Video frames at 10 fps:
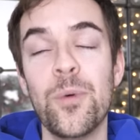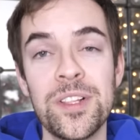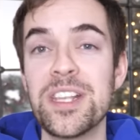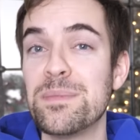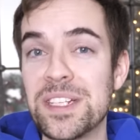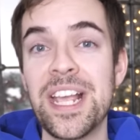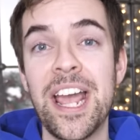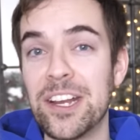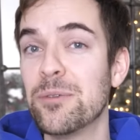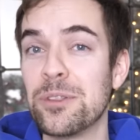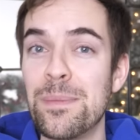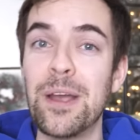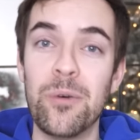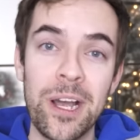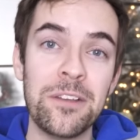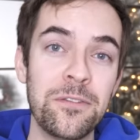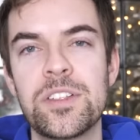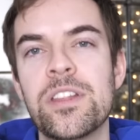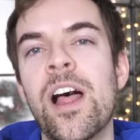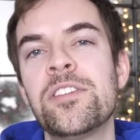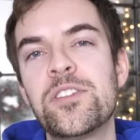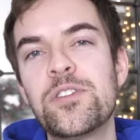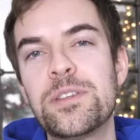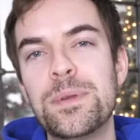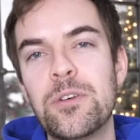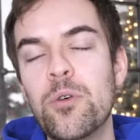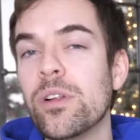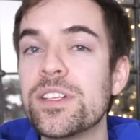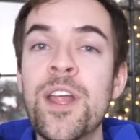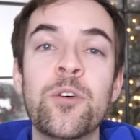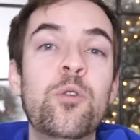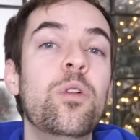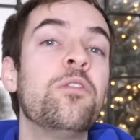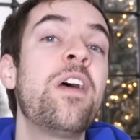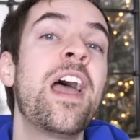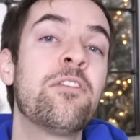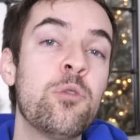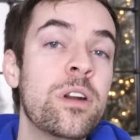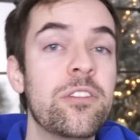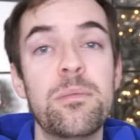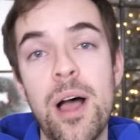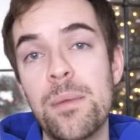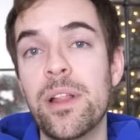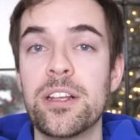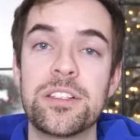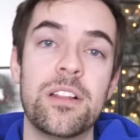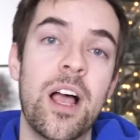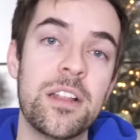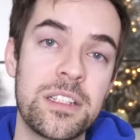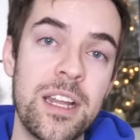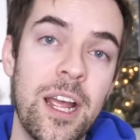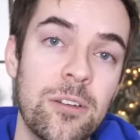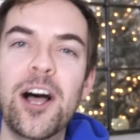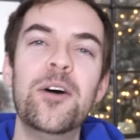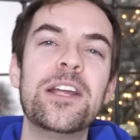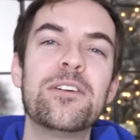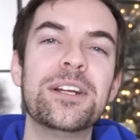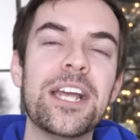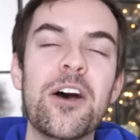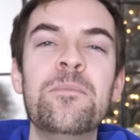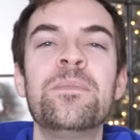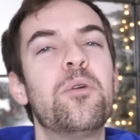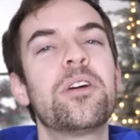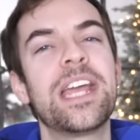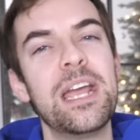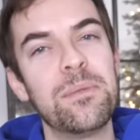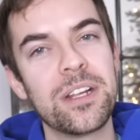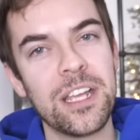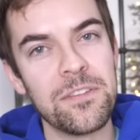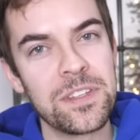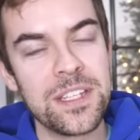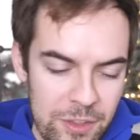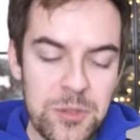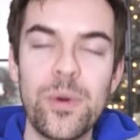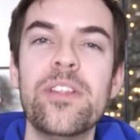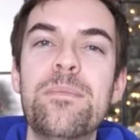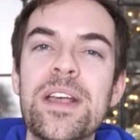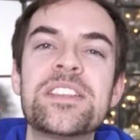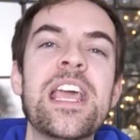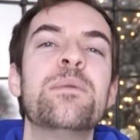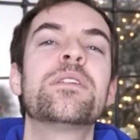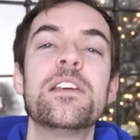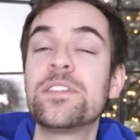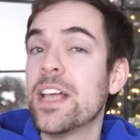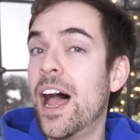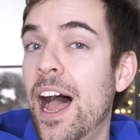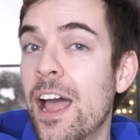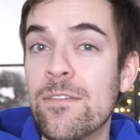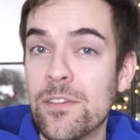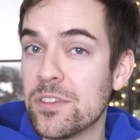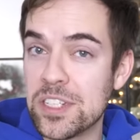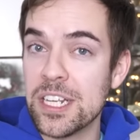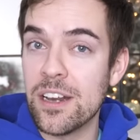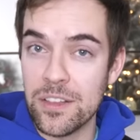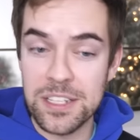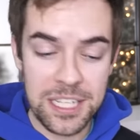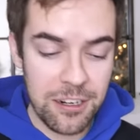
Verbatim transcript: once, I'm siding with my wife. Sloths used to be cool. It's not cool if everyone and their mom likes sloths now. Oh, here we go. More gamer gifts. And this is one of the best gamer gifts I've ever seen on this